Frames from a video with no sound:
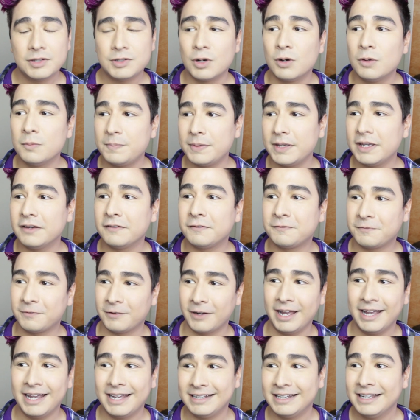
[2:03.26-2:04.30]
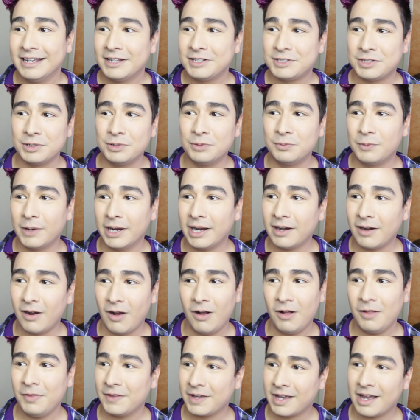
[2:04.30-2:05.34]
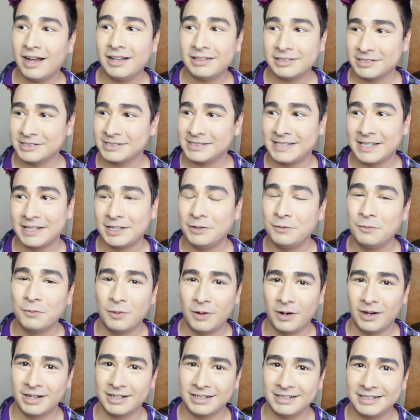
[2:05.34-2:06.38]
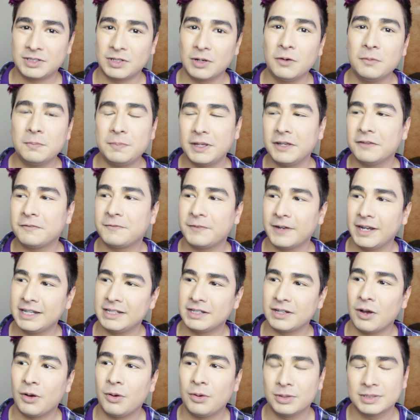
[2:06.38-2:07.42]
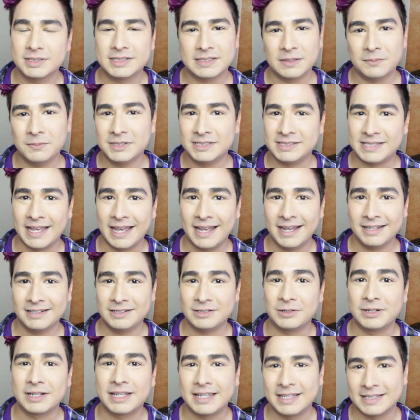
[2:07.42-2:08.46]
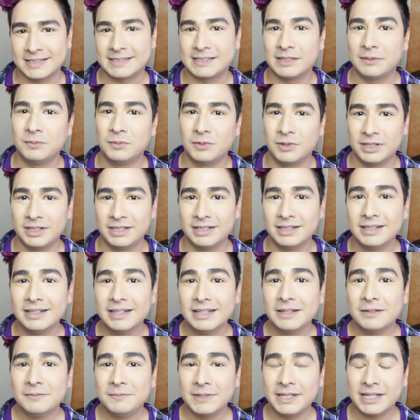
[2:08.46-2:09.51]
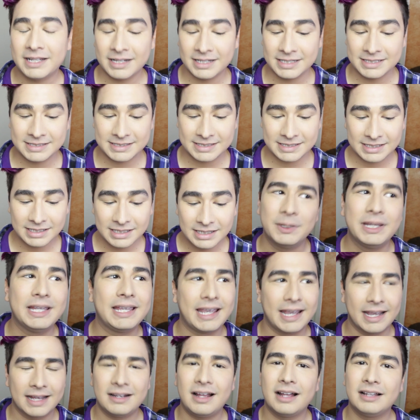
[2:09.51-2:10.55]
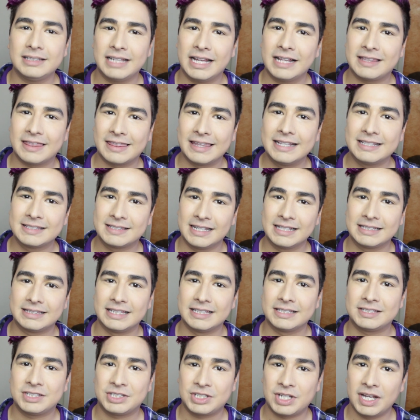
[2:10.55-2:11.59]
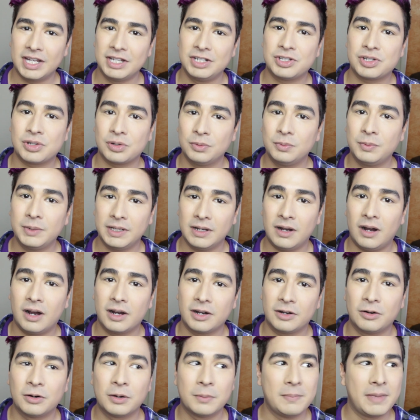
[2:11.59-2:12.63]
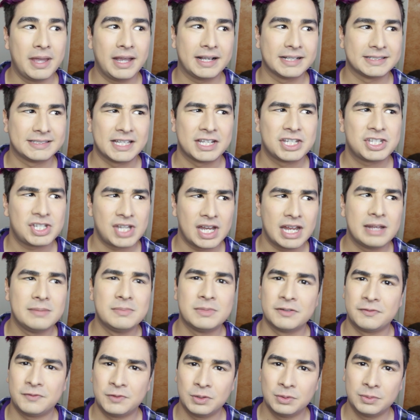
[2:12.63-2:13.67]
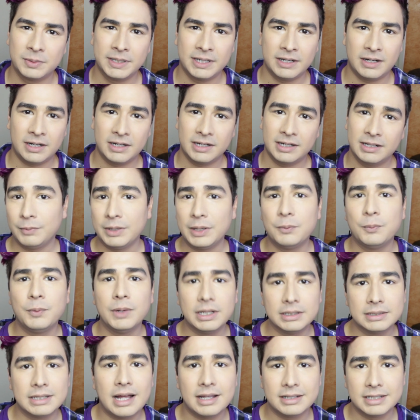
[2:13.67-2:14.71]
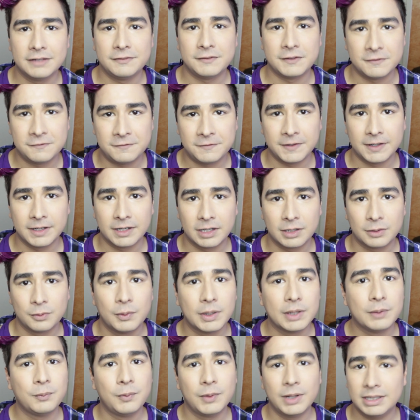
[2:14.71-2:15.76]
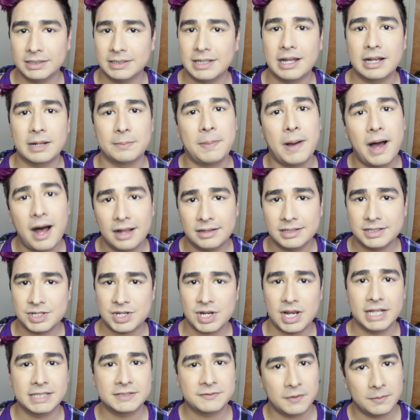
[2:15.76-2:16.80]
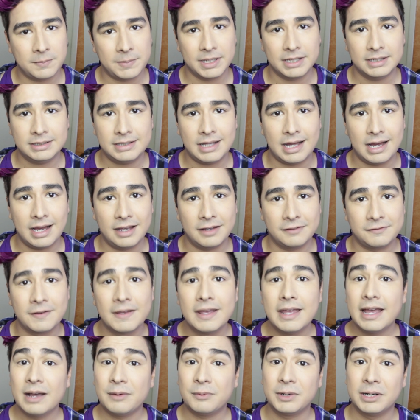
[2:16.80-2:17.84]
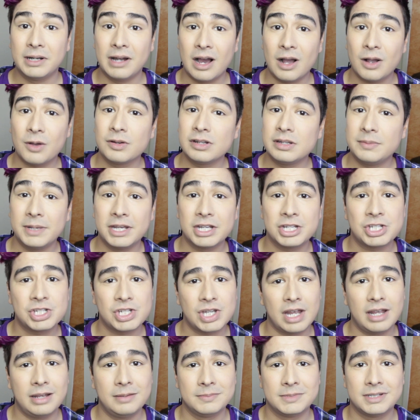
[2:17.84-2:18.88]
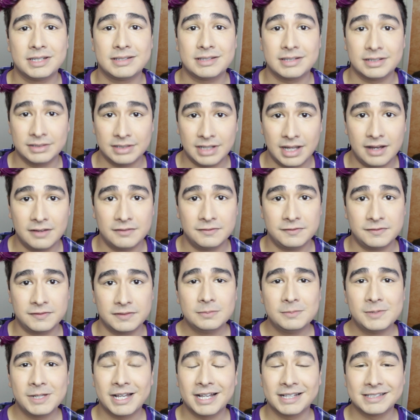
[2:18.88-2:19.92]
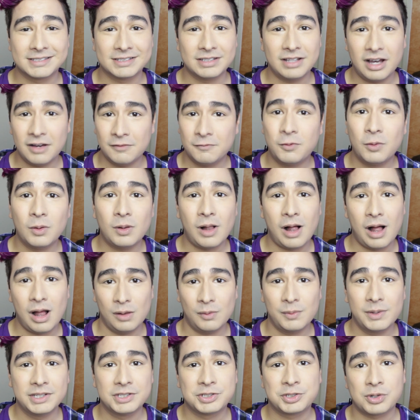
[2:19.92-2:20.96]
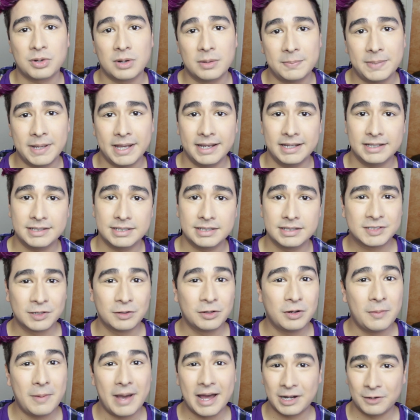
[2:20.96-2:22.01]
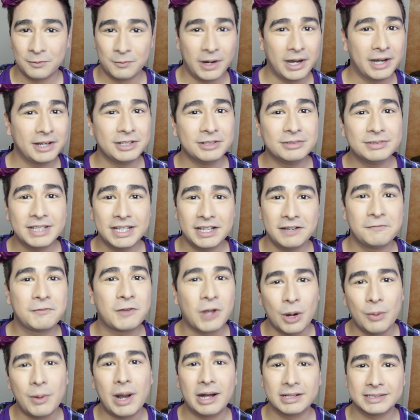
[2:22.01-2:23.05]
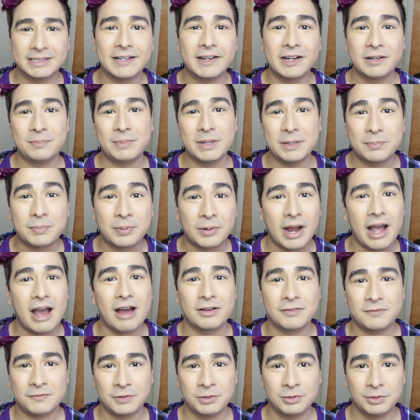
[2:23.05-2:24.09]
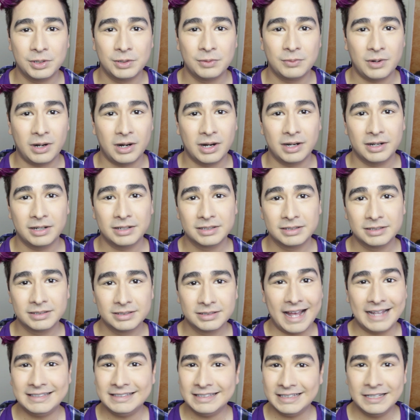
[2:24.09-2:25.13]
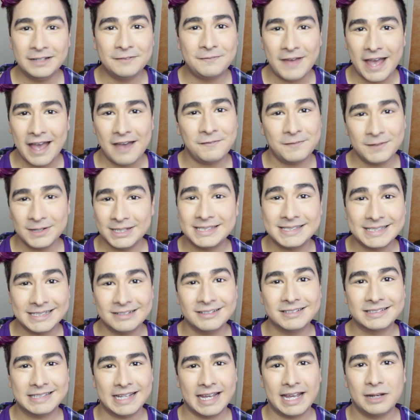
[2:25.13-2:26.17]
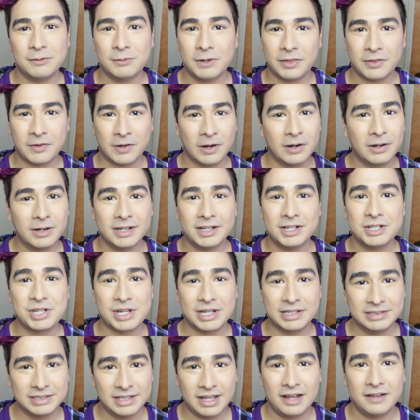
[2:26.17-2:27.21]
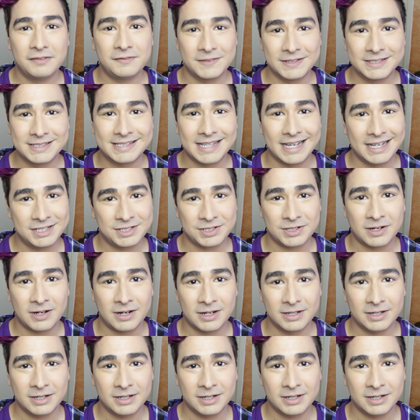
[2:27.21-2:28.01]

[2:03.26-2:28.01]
Don't be afraid to wear all the colors that you want. Don't be afraid to hold someone's hand or kiss someone, because we cannot let things like this change who we are or make us ashamed of who we are. We will not live in fear. We will not apologize for being alive, and we're not going to be ashamed to love, because love will always trump hate. So no matter where you live, go out there and be proud of who you are, and live every single day with courage and love inside your